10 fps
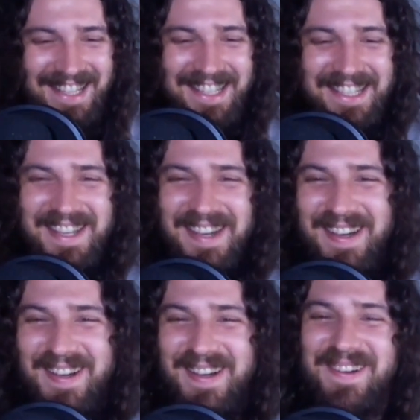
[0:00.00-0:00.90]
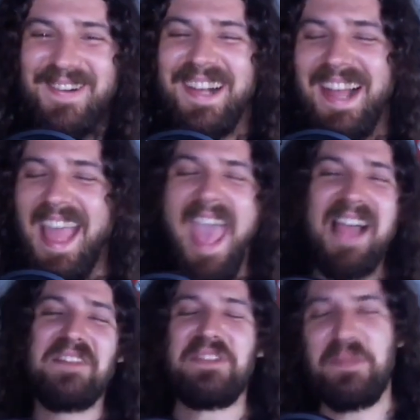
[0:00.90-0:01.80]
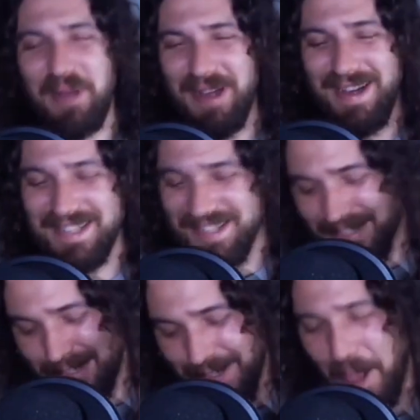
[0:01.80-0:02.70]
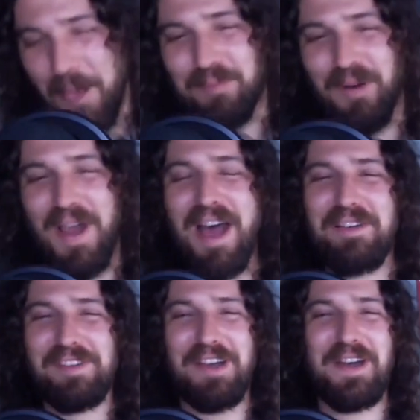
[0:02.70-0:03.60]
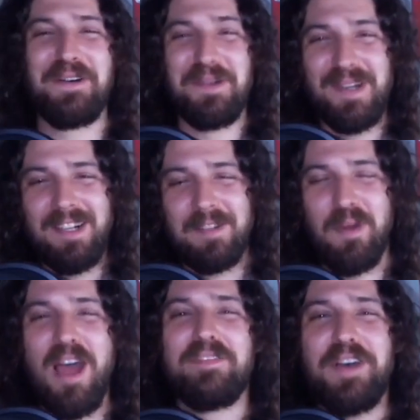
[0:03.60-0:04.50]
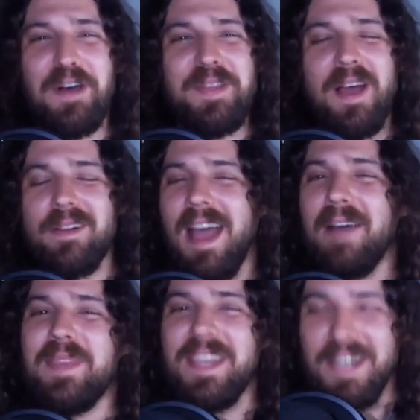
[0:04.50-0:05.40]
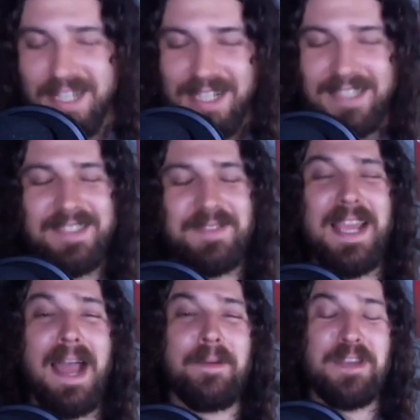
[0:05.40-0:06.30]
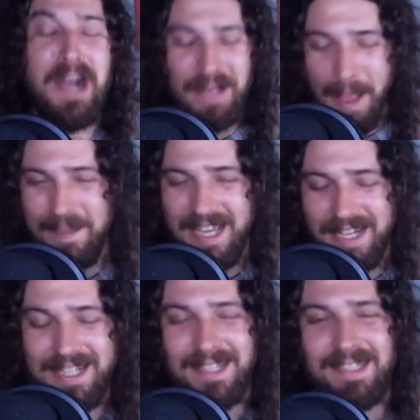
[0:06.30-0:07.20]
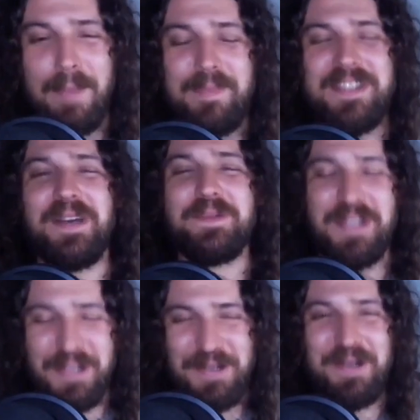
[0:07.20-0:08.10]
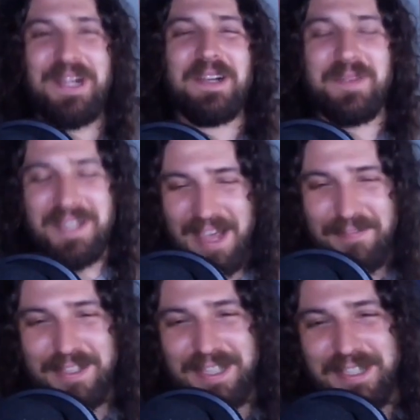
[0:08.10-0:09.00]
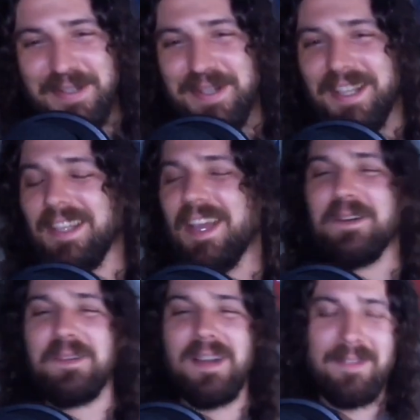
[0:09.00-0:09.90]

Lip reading: Yo, Helluva Boss. Bravo. Bravo. Y'all got me hooked. Y'all got me hooked. Episode 2, we definitely doing it. Yo.